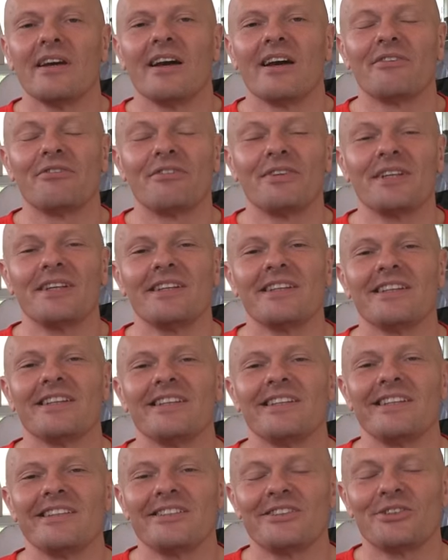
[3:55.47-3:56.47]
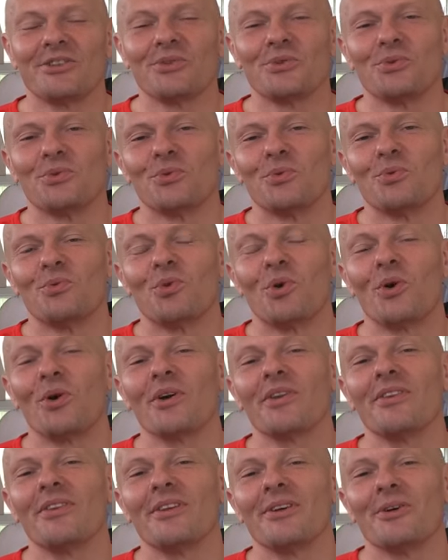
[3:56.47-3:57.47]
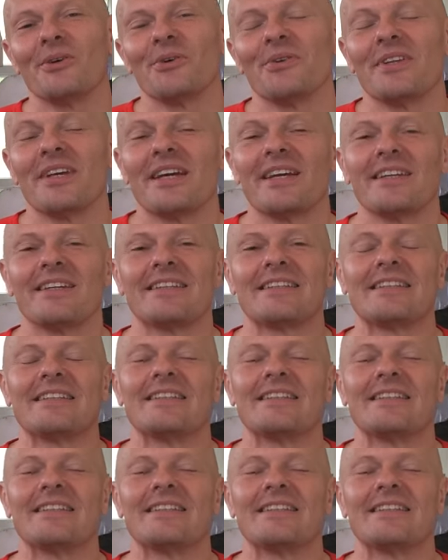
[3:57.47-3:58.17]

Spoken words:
I feel the need to warn though that